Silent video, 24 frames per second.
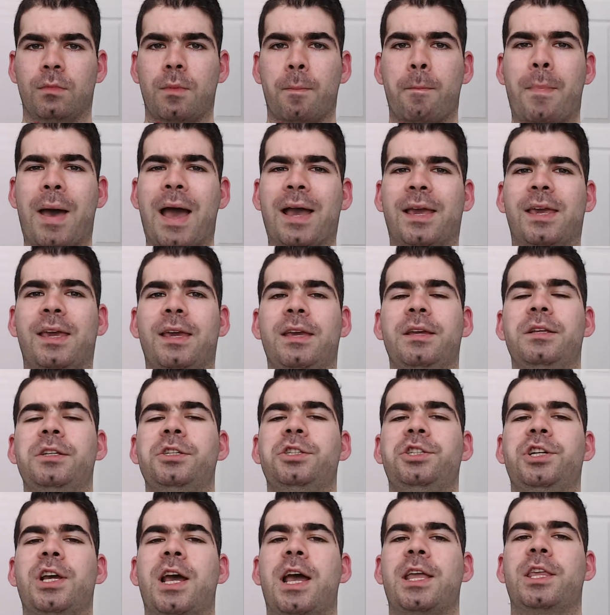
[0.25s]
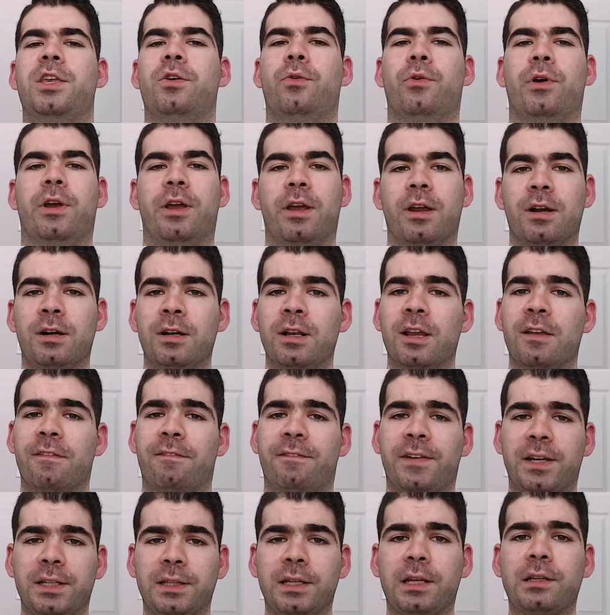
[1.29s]
Back in January,
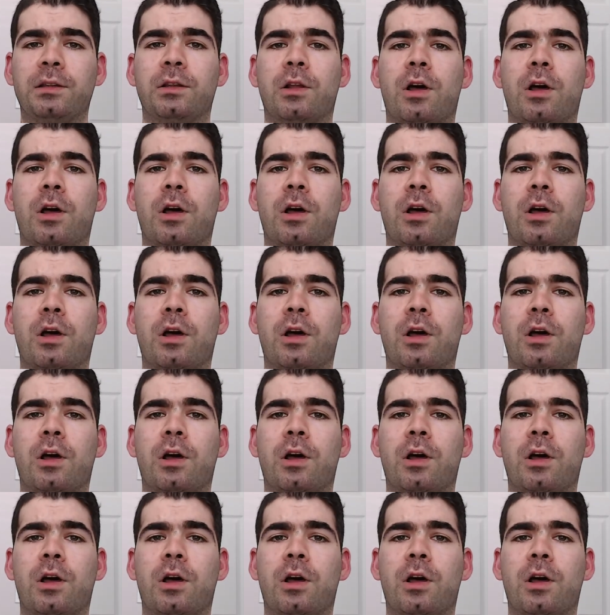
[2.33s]
Finland